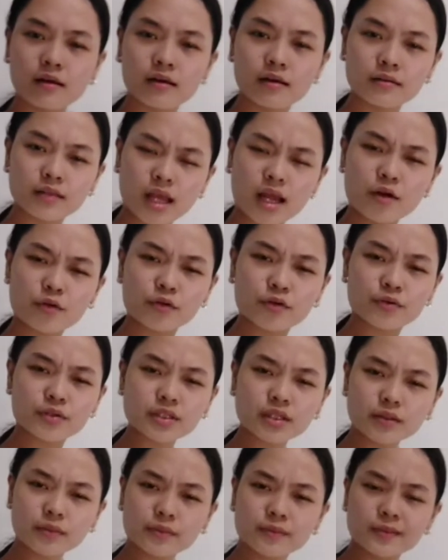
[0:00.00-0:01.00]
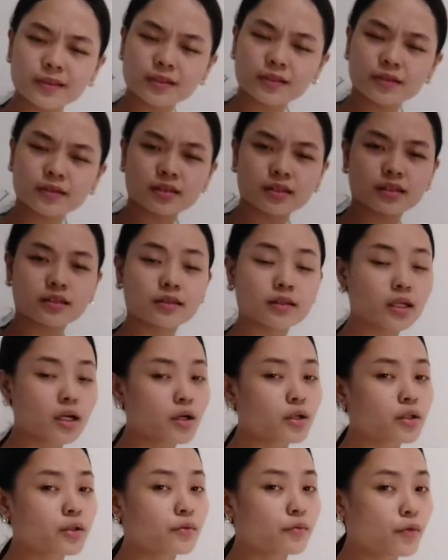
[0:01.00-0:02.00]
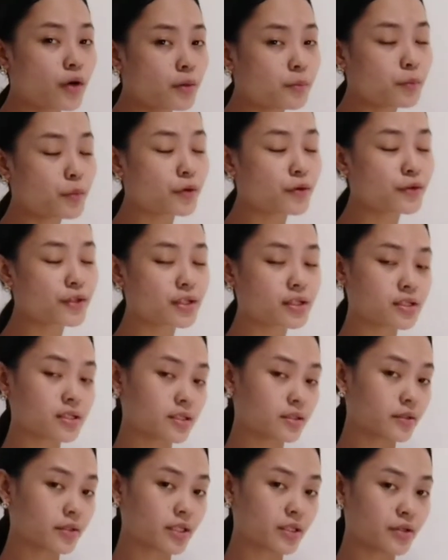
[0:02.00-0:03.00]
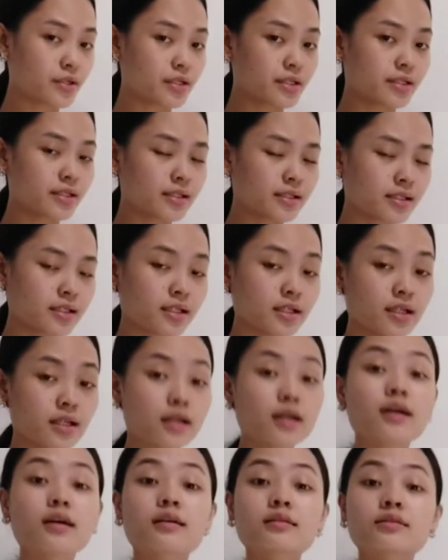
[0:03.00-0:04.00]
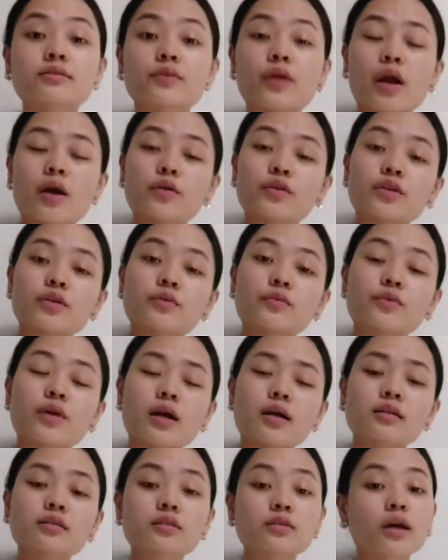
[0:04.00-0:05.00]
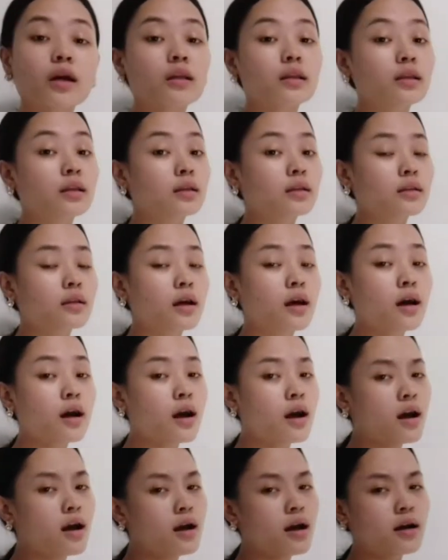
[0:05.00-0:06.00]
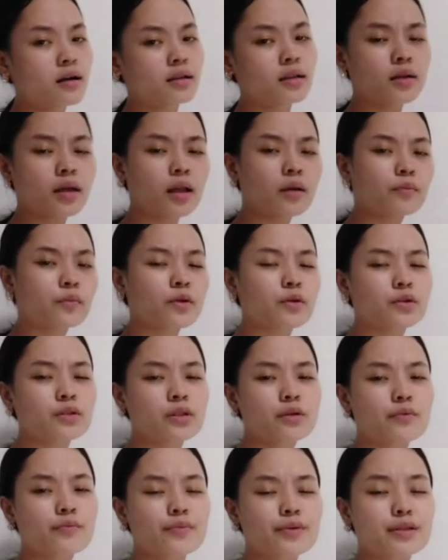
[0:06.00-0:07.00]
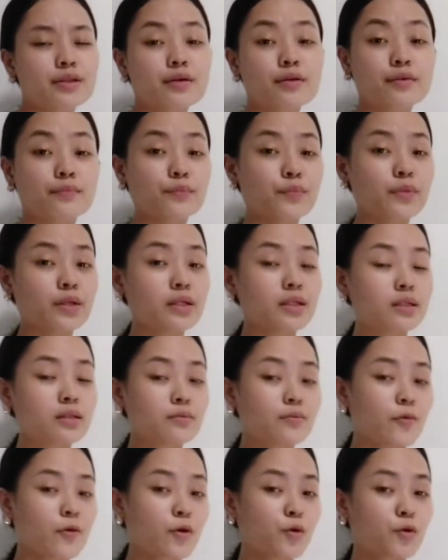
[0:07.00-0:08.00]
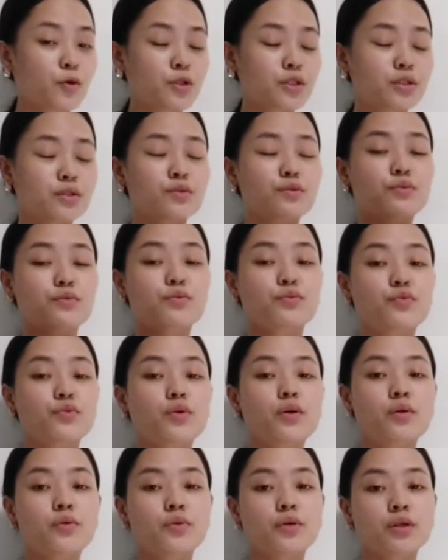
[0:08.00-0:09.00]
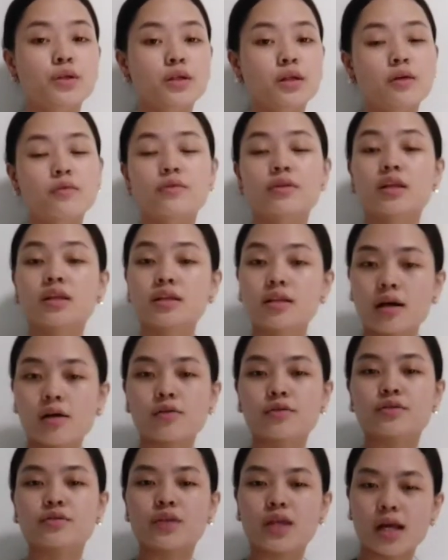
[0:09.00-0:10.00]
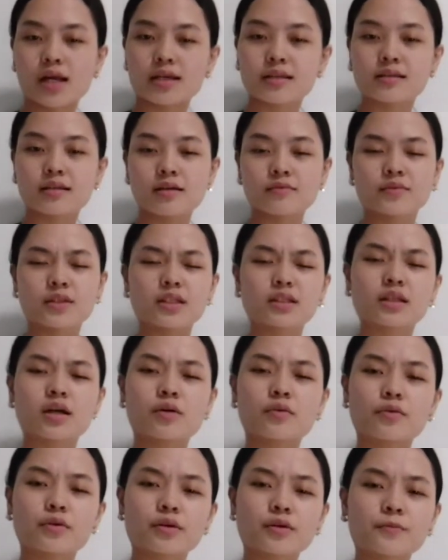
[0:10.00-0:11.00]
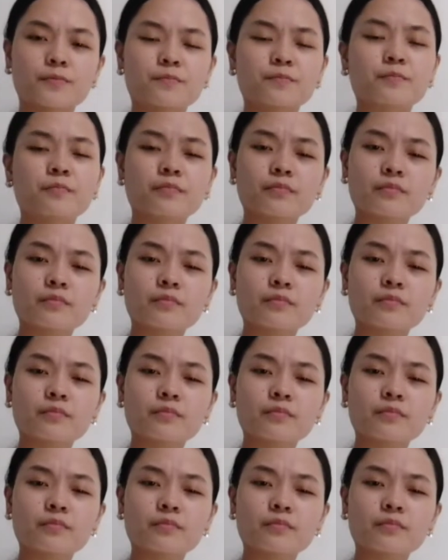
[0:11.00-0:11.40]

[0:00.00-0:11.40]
The tower's lean gained another 1.6 degrees. To counteract the lean, the builders made the remaining floors taller on the south side of the tower,